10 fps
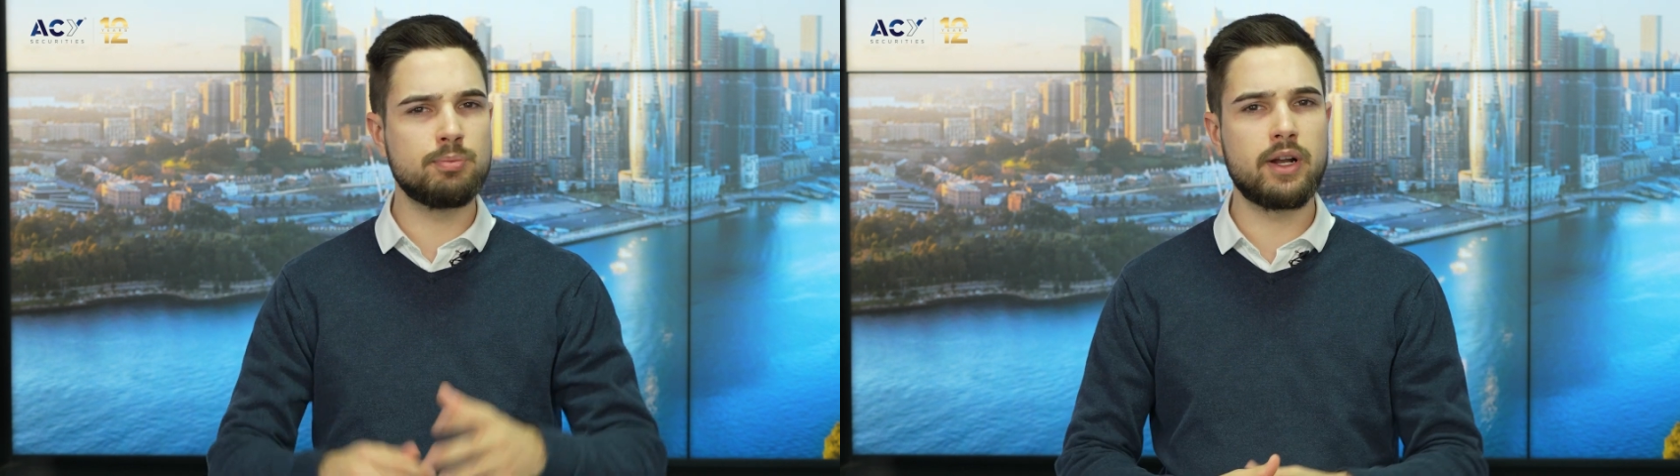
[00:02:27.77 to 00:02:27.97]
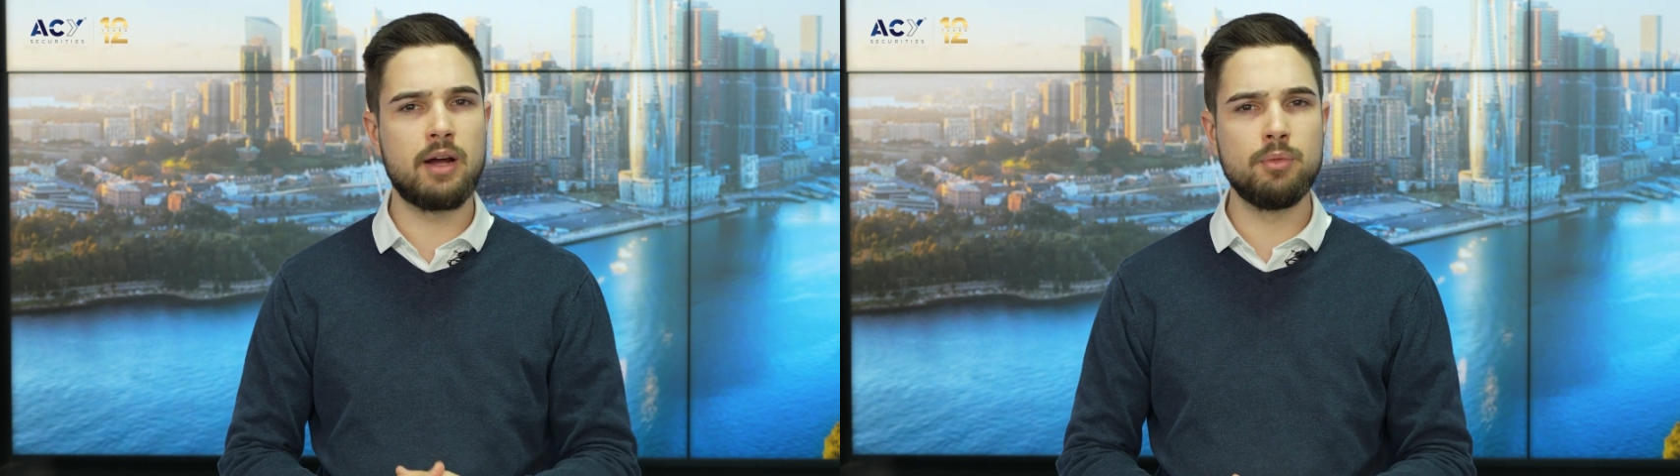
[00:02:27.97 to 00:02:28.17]

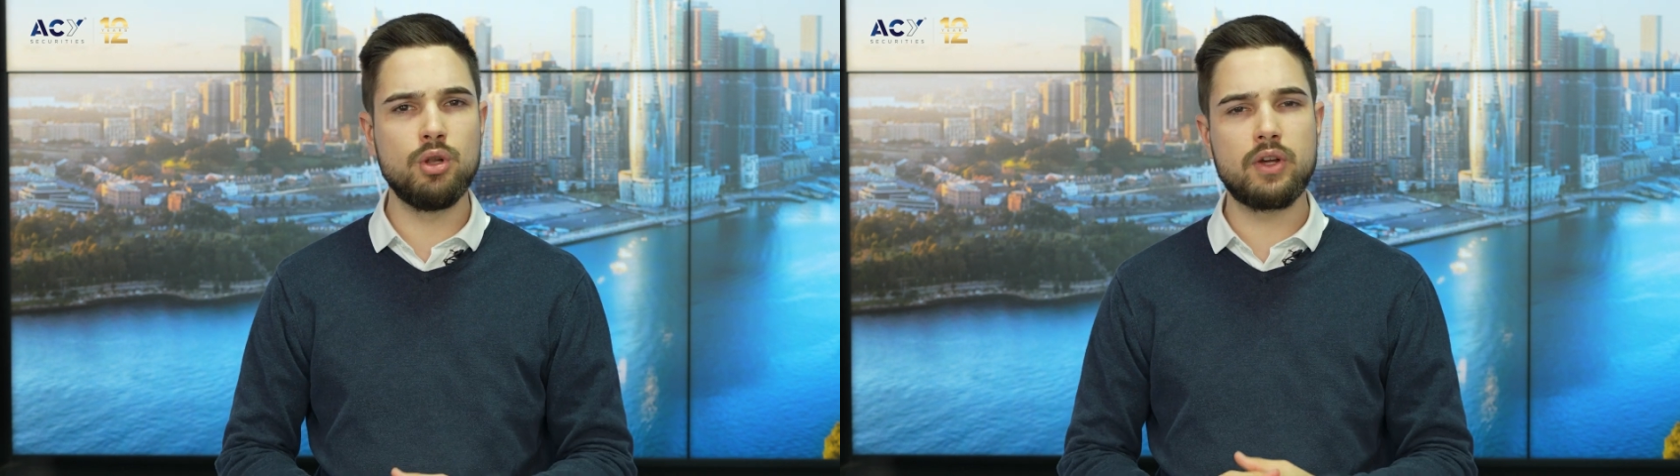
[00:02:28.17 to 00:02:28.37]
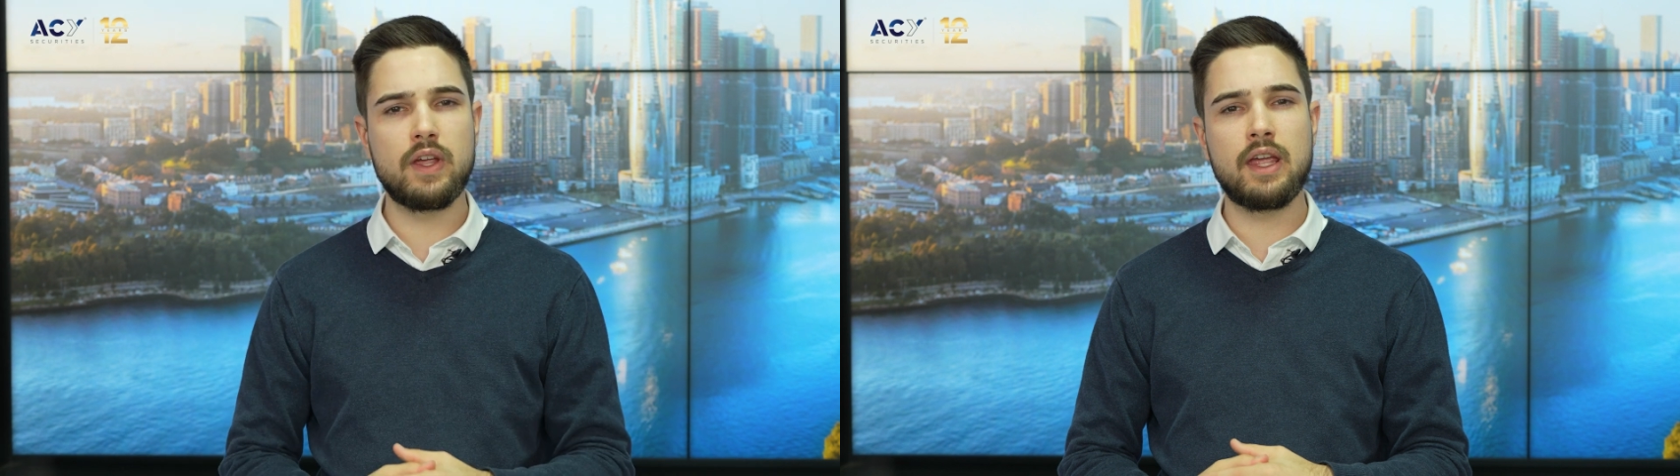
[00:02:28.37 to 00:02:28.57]
but I'm
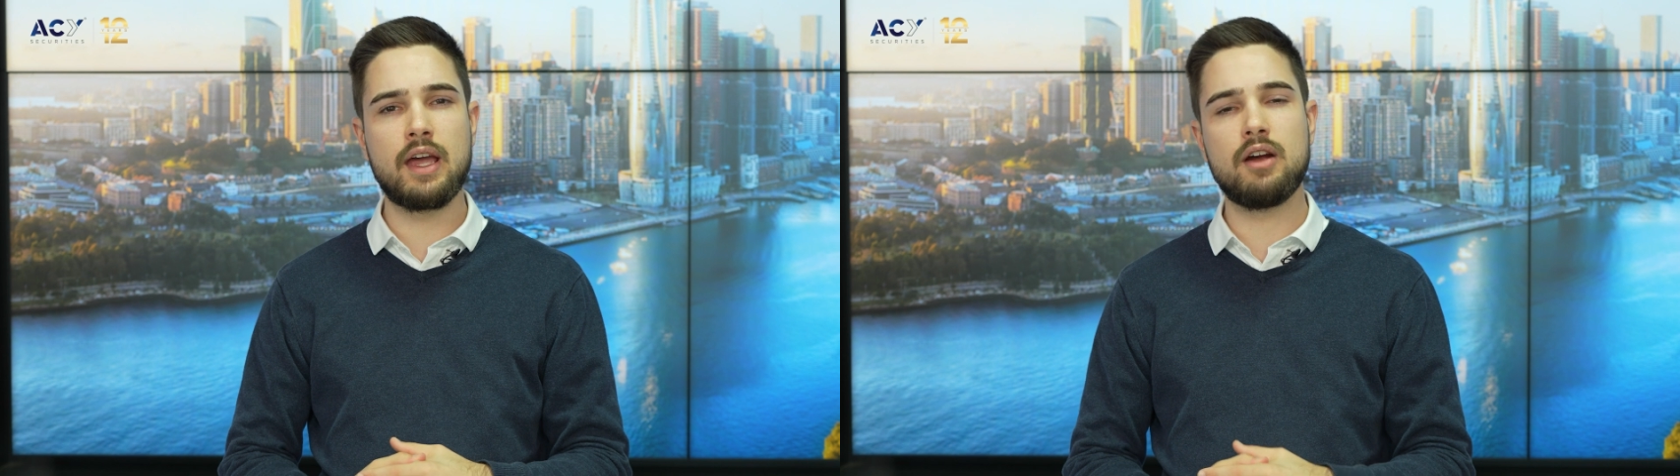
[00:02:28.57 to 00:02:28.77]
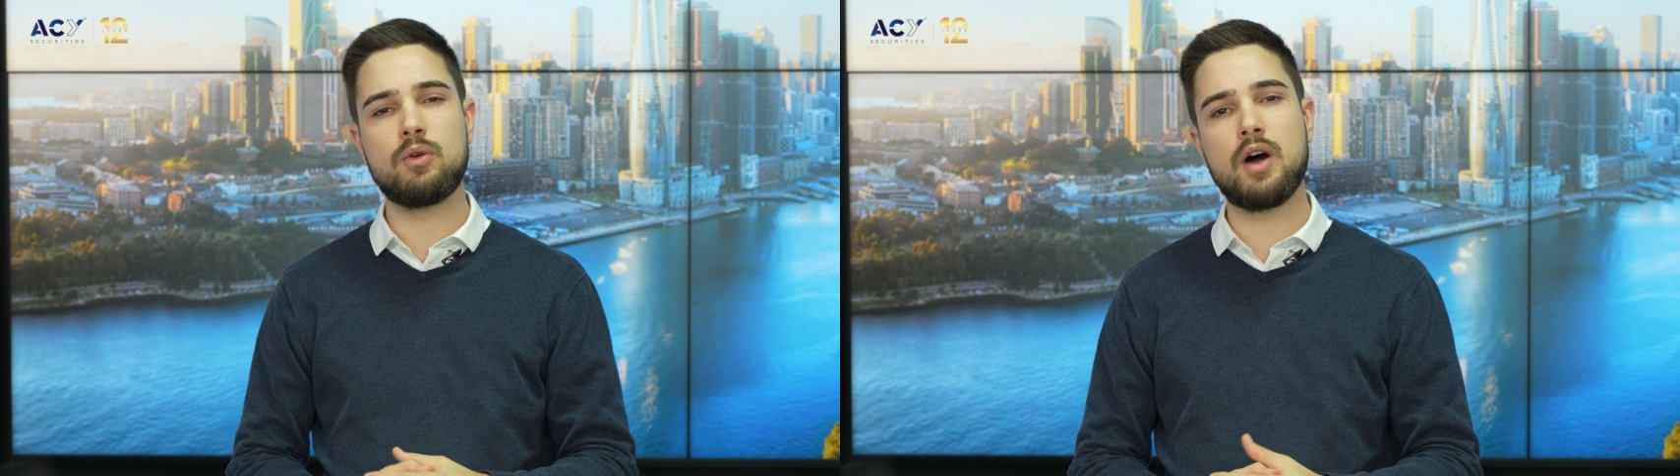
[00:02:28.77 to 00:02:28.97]
looking
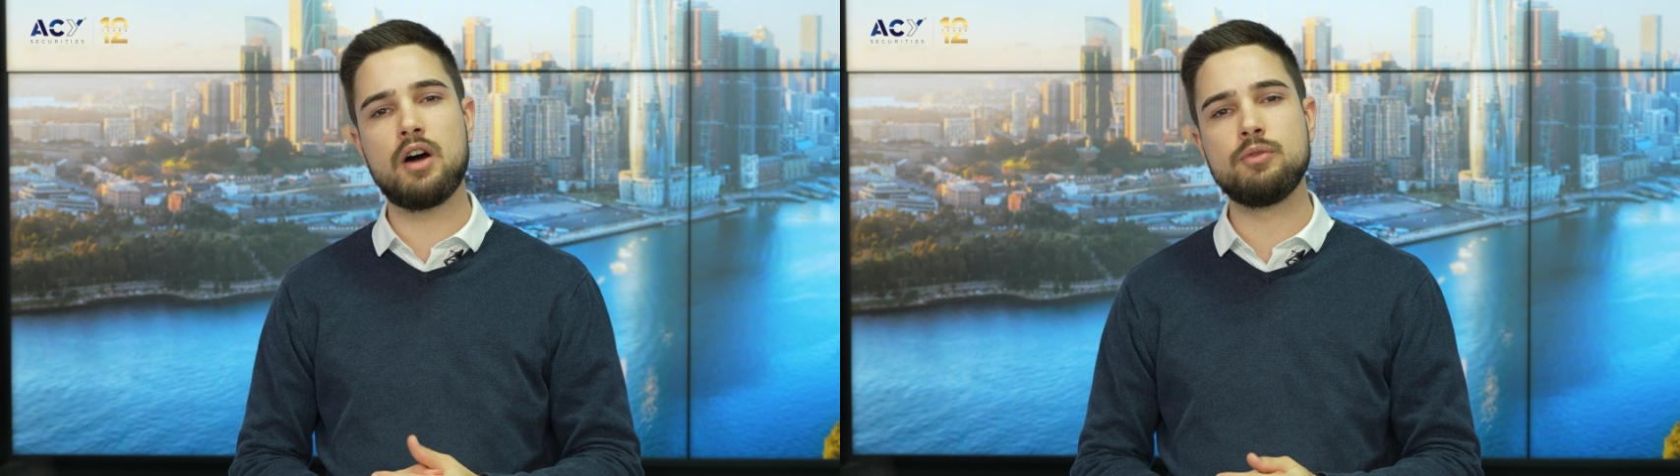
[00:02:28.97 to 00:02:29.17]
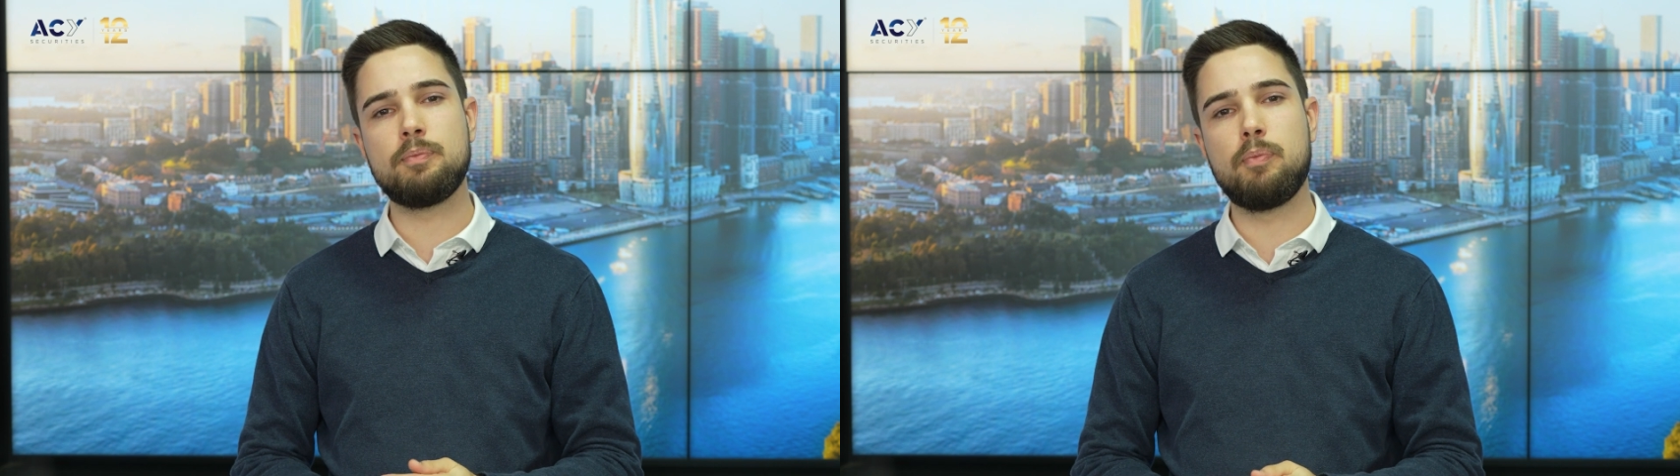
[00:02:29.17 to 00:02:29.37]
at
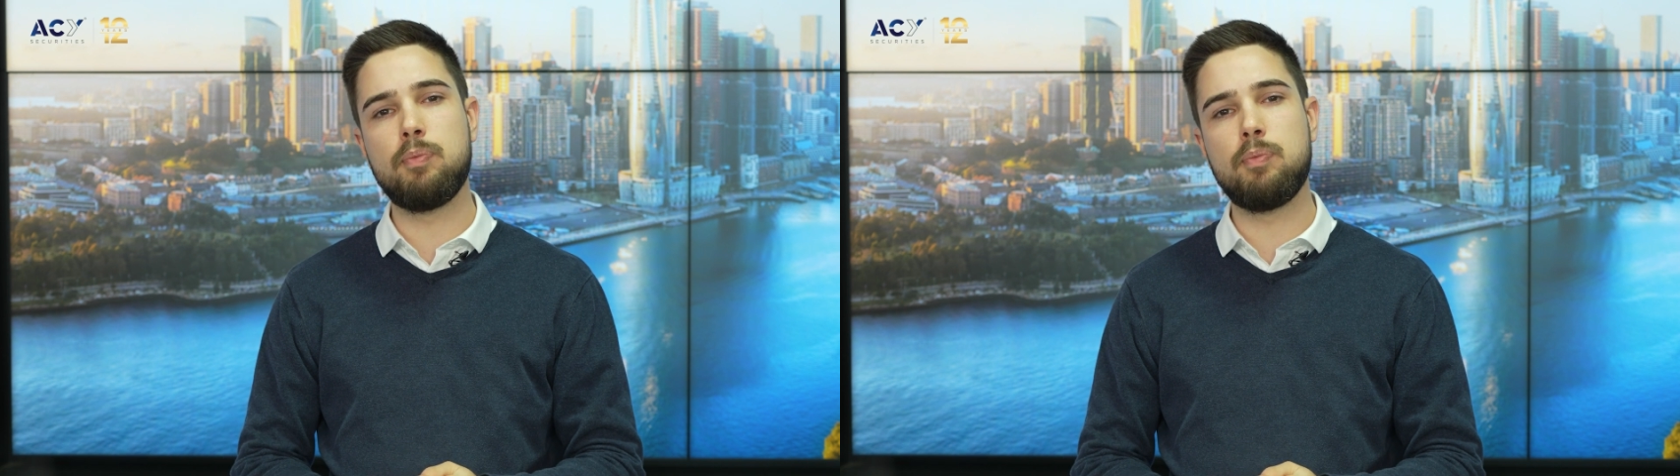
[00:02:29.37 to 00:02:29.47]
around